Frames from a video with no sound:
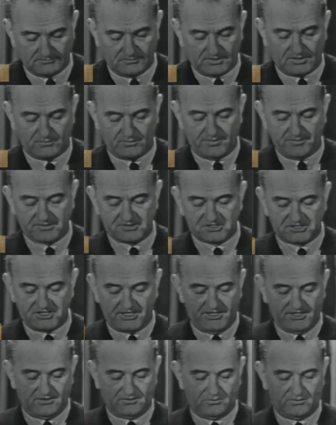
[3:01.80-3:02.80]
but we must
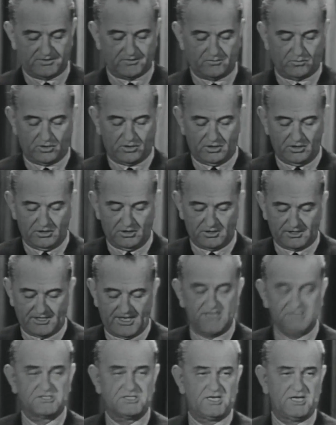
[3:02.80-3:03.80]
deal with the world
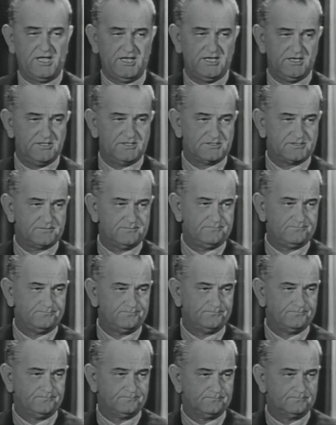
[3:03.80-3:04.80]
as it is,
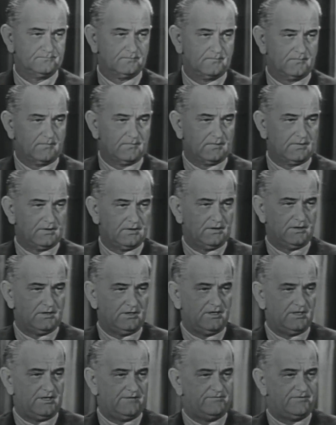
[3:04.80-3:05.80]

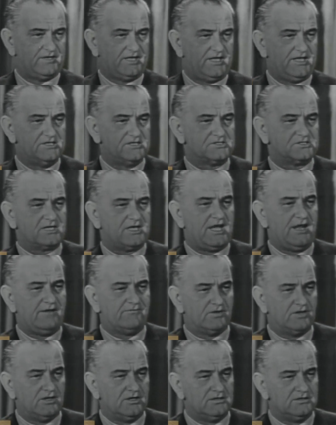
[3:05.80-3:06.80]
if it is
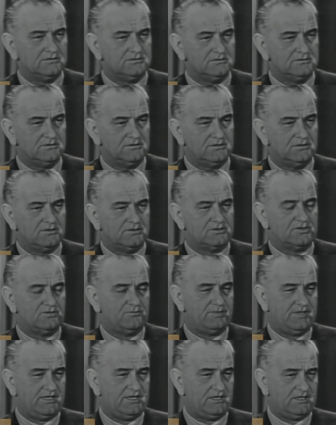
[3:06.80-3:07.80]
ever
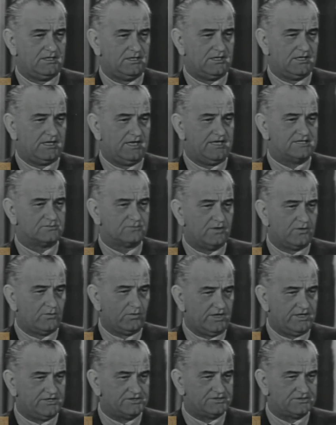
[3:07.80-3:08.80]
to be as we
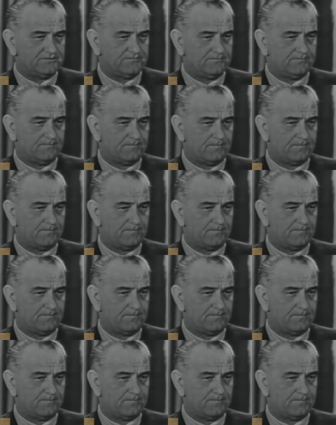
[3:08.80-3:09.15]
wish.